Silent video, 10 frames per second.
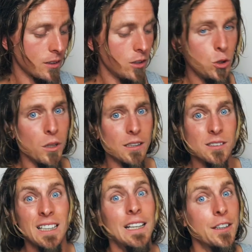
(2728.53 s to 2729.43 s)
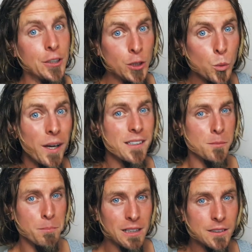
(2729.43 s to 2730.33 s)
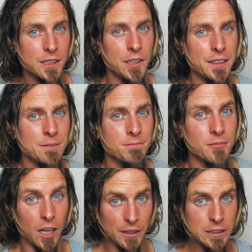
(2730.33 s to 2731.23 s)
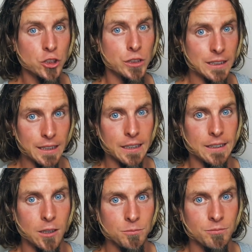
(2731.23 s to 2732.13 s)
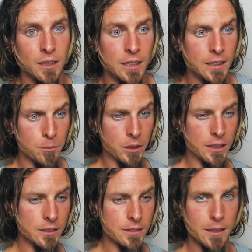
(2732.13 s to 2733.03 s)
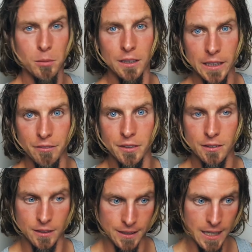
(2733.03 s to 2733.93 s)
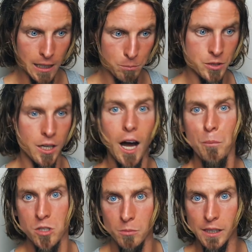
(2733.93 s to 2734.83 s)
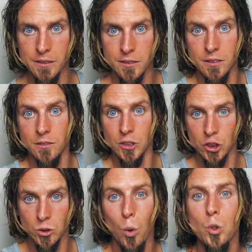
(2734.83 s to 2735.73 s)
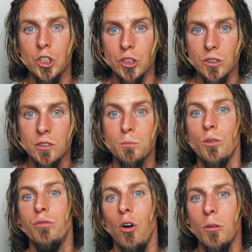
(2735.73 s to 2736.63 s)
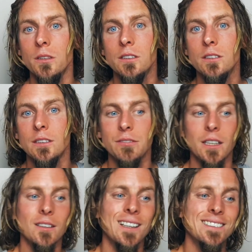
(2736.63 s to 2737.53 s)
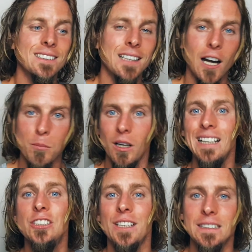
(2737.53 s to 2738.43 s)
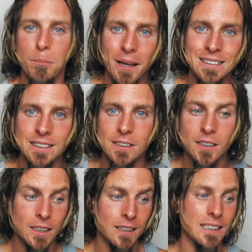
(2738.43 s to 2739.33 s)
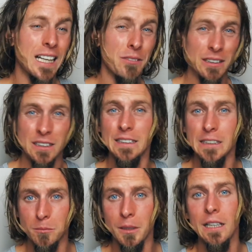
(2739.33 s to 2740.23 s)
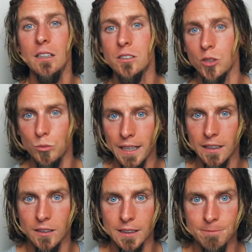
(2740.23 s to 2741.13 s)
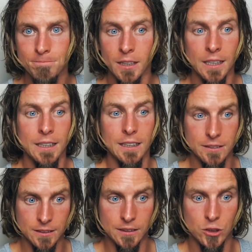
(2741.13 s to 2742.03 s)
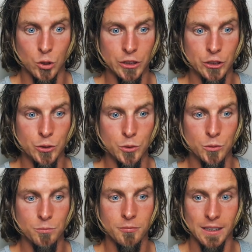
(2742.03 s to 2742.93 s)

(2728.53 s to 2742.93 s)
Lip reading: Who else? The US military are interested in it now because they believe it can help to optimize the soldiers' performance. If they're not carbohydrate dependent and having to eat meals so regularly, it's going to